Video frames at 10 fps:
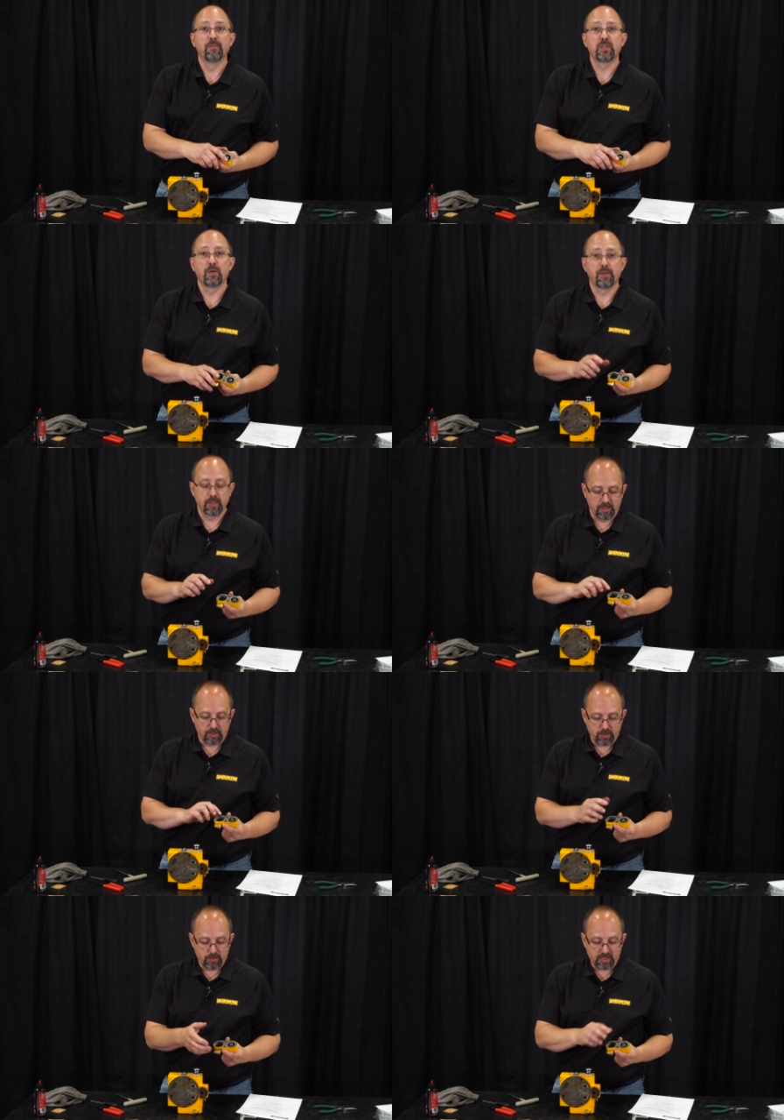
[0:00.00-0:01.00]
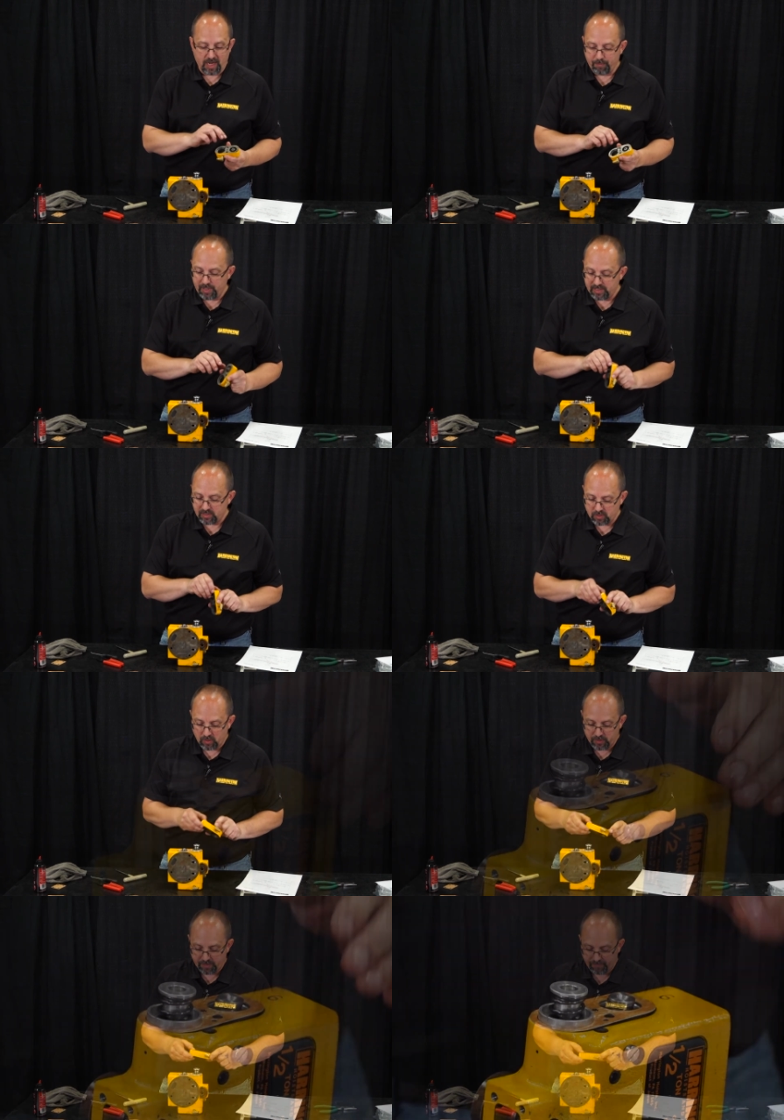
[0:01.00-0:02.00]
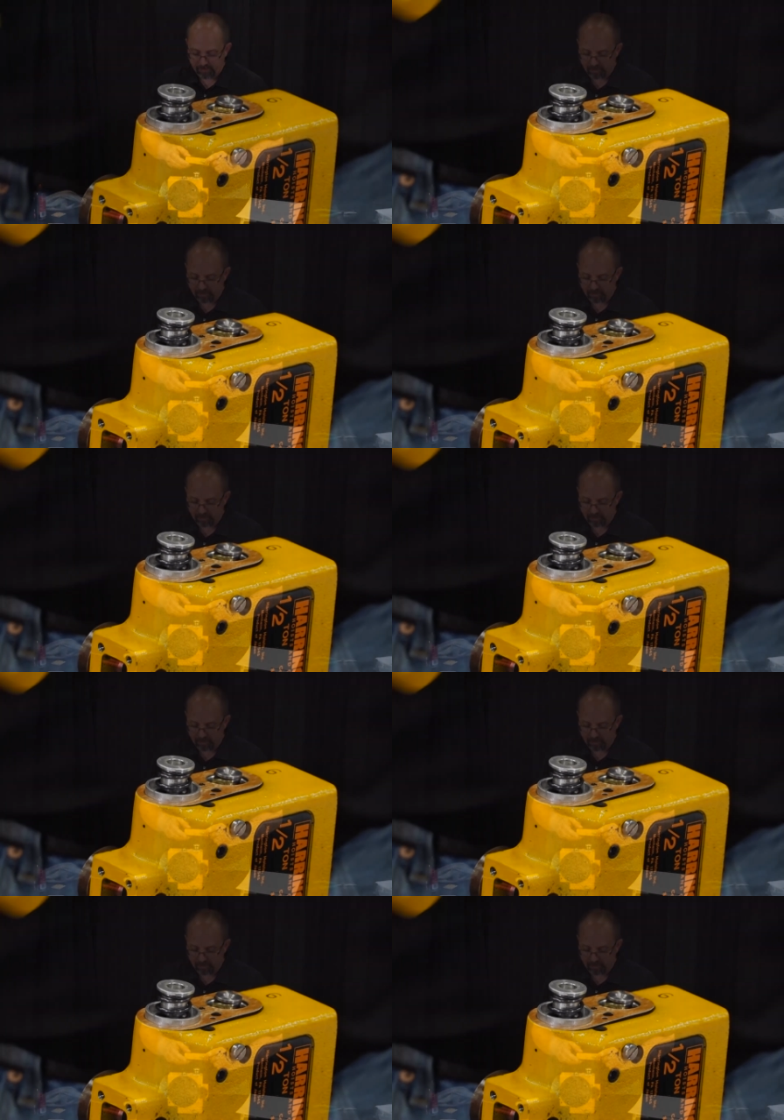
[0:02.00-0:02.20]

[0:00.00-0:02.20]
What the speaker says: So the 2 side pieces are different,